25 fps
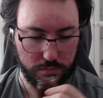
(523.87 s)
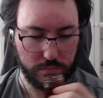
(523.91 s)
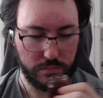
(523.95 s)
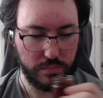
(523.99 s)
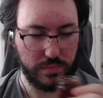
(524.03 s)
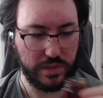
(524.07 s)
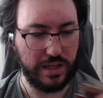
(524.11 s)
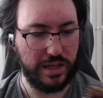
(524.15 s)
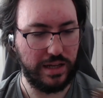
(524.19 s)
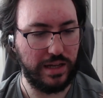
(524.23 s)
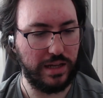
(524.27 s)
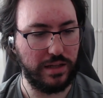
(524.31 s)

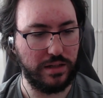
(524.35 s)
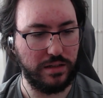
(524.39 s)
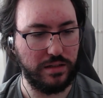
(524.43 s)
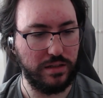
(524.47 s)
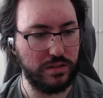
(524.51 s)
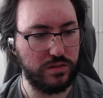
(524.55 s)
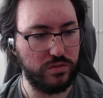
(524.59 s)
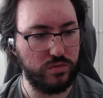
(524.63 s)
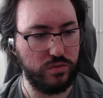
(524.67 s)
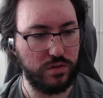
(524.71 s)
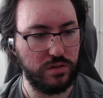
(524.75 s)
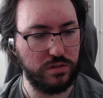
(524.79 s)
Yeah,
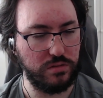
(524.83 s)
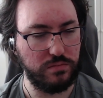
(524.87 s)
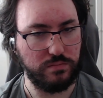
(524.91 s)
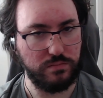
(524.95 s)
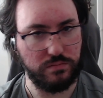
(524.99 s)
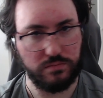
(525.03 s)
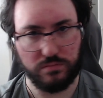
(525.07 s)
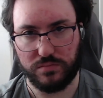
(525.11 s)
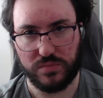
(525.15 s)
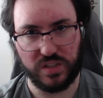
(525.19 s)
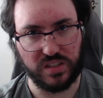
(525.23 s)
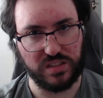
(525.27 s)
this one
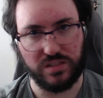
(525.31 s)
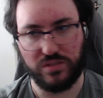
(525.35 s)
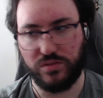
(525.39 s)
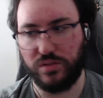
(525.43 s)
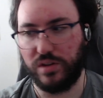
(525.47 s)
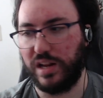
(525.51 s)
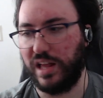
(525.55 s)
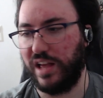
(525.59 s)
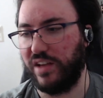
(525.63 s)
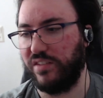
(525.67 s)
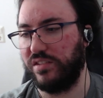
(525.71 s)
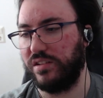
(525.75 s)
doesn't
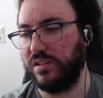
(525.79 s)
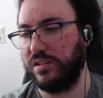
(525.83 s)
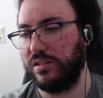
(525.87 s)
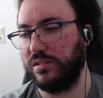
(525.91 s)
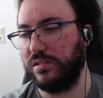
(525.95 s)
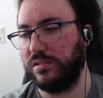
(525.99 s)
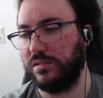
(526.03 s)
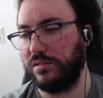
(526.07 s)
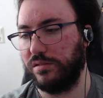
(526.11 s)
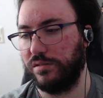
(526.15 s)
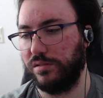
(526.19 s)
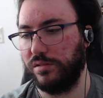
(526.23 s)
really have
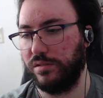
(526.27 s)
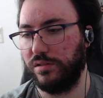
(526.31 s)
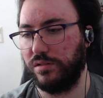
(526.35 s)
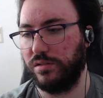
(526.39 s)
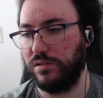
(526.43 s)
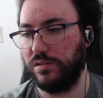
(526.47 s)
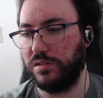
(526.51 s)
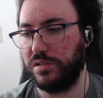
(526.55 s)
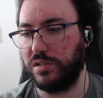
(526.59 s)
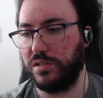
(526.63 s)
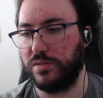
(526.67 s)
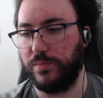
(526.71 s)
a
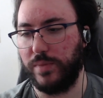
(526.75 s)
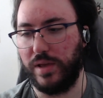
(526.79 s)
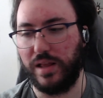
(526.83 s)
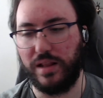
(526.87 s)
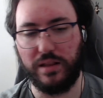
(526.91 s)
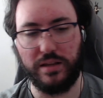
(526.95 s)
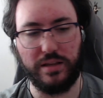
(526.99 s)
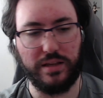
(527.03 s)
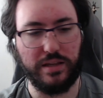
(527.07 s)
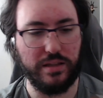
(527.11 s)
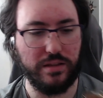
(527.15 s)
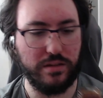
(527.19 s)

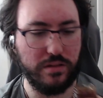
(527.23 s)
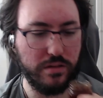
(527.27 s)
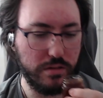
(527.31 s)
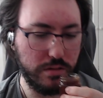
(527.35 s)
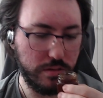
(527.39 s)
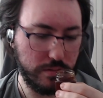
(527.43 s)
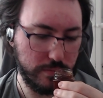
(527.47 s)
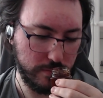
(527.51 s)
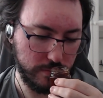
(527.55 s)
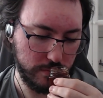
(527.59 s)
smell either.